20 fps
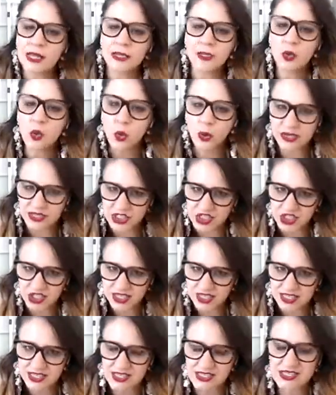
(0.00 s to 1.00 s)
little
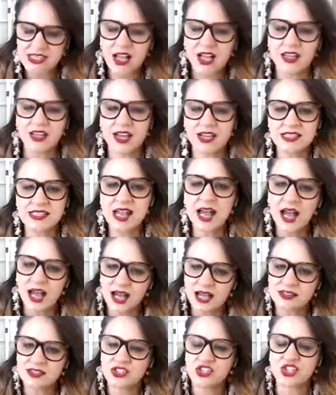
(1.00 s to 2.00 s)
questions I like to
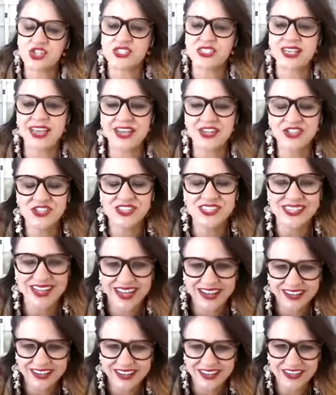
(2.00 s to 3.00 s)
ask just to get you
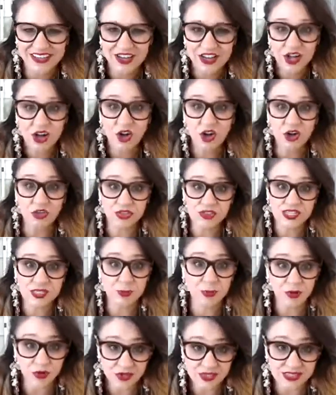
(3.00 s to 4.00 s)
started on this
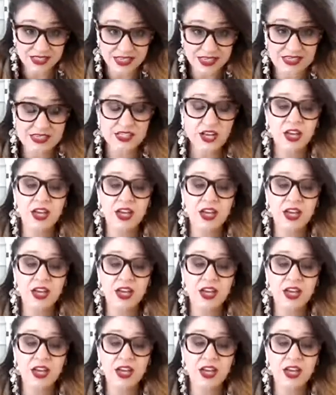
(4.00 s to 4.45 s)
process.